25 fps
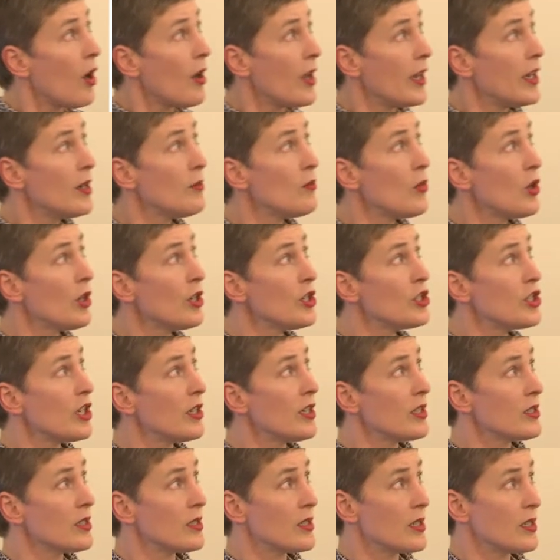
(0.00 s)
in
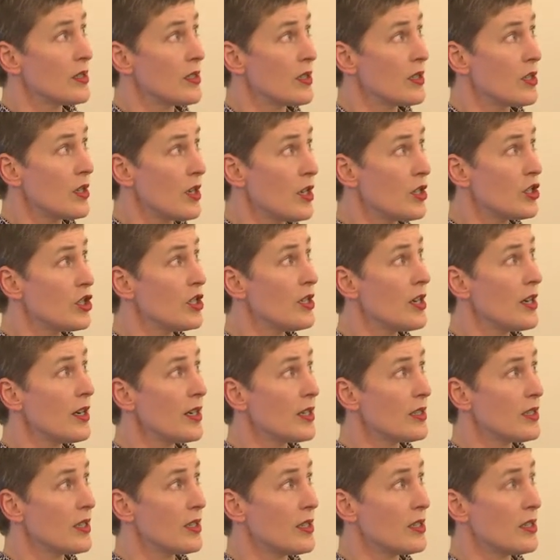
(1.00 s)
monogenic diseases,
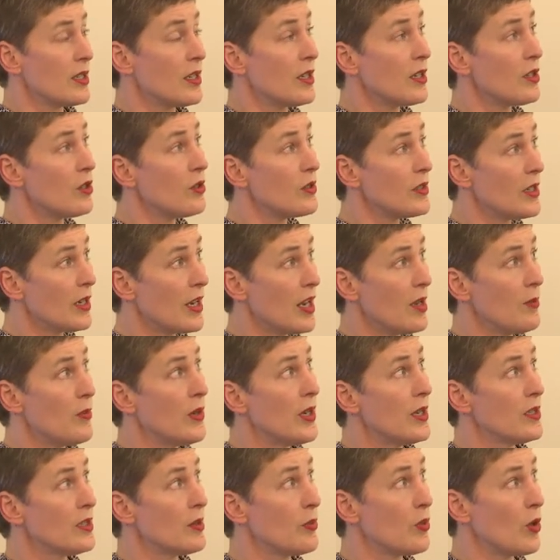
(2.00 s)
genetic testing using
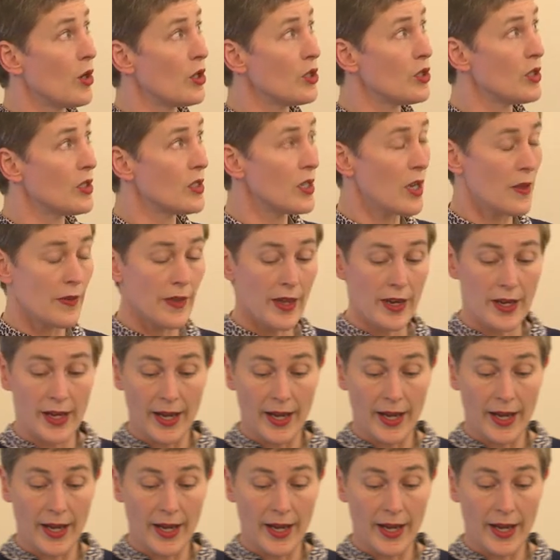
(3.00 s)
MPS approaches, they